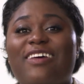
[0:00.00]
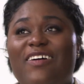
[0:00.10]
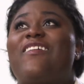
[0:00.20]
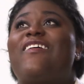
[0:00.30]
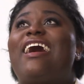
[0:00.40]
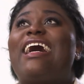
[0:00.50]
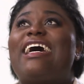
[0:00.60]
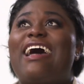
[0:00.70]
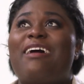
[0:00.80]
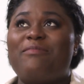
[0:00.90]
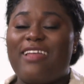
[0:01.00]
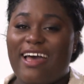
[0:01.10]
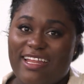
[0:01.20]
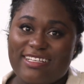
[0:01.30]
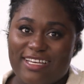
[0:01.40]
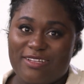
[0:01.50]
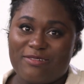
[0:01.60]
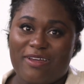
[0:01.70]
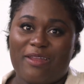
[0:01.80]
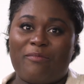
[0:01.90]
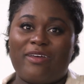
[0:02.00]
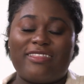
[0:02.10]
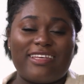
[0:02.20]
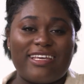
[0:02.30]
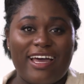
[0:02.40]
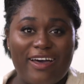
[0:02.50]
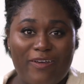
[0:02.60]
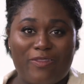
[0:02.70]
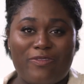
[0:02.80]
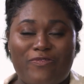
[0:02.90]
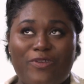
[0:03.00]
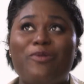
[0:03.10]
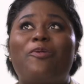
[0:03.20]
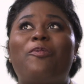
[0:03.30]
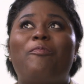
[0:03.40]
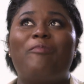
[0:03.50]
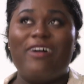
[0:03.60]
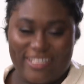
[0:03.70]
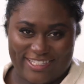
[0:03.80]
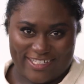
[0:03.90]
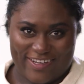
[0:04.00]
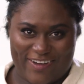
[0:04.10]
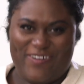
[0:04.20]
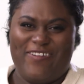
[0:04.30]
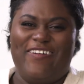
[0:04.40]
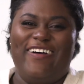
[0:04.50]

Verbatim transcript: So I'm not exaggerating, but the a few months ago,